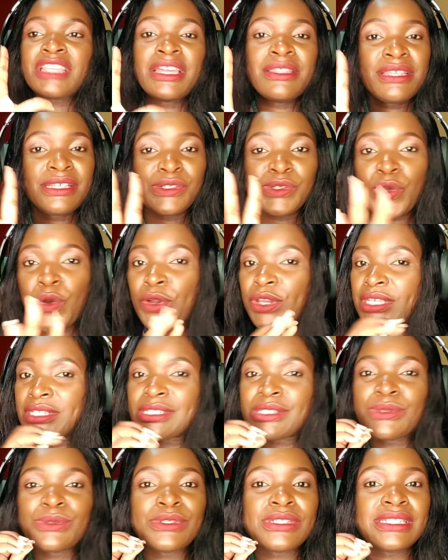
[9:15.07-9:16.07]
And the song
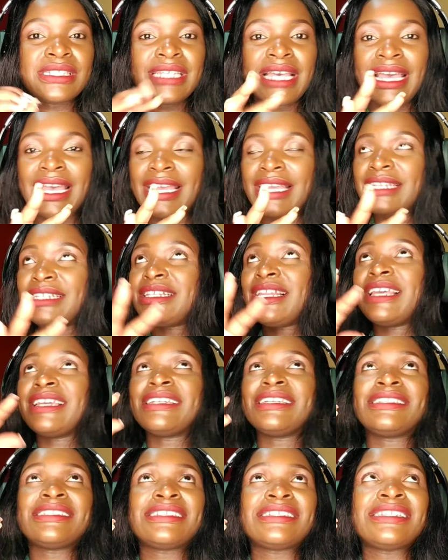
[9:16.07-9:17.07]
is so sad.
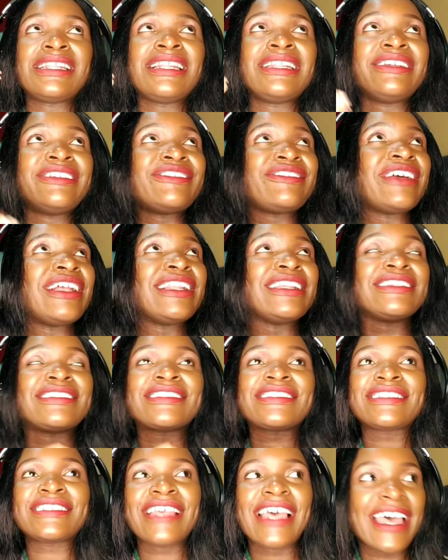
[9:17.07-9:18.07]
Like, it's literally
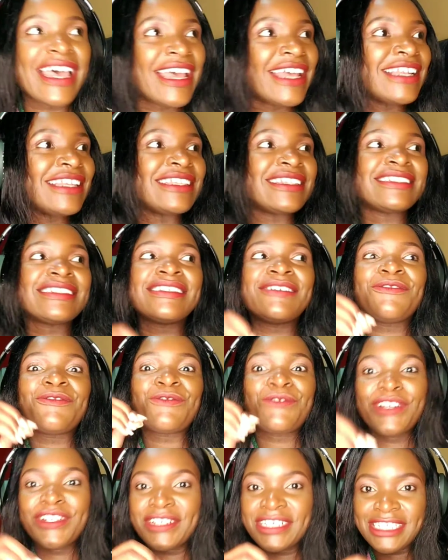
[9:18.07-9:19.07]
sad.
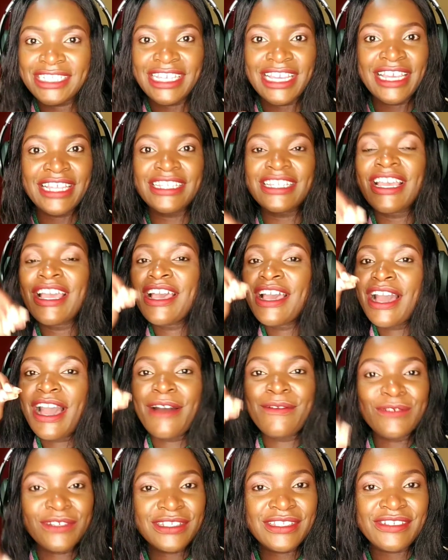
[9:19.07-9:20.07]
Very sad.
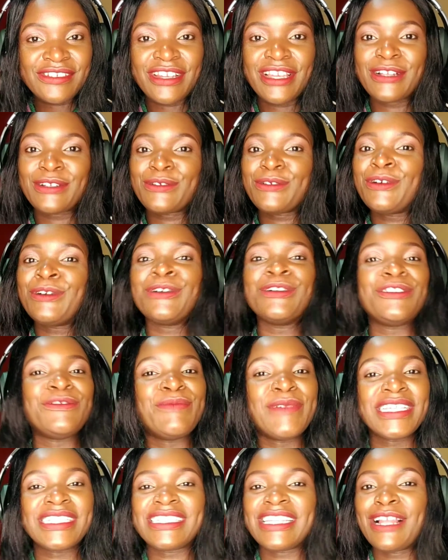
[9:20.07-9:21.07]
I'm just trying to
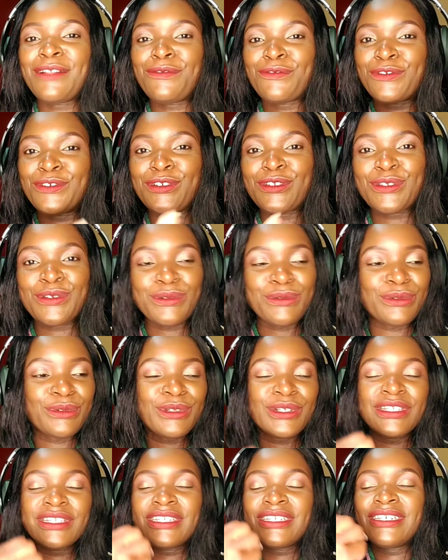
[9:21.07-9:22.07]
hold myself not to,
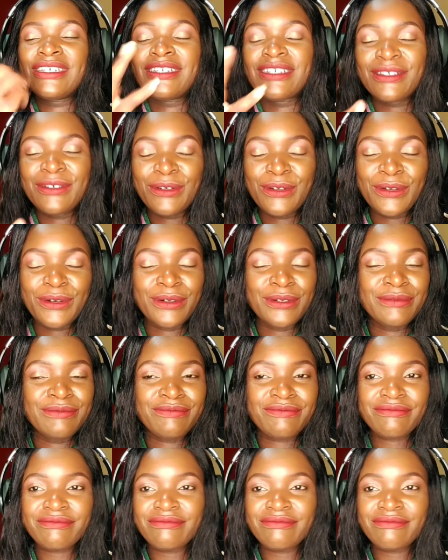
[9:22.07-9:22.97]
you know,